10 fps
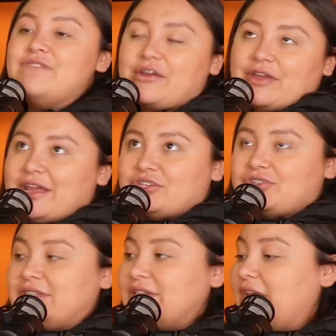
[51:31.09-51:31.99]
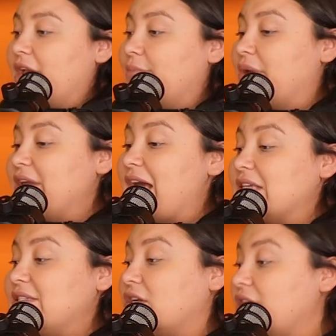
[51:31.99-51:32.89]
very interesting. But
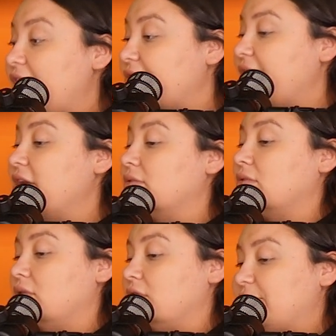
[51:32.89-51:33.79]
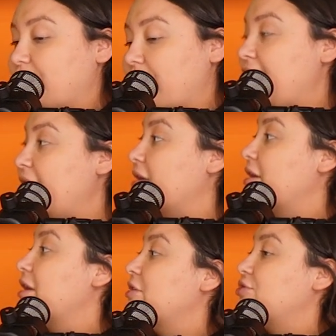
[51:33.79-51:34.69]
yes, decluttering, spring,
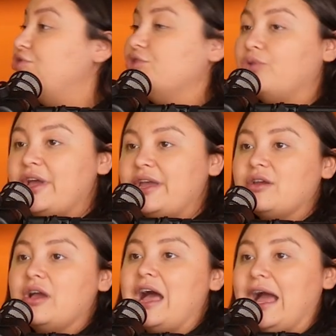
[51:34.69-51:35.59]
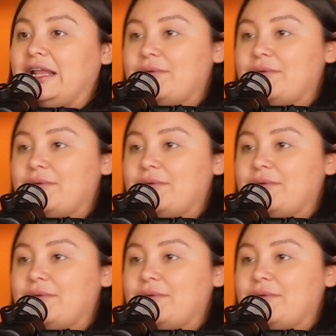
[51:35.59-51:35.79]
do it. Highly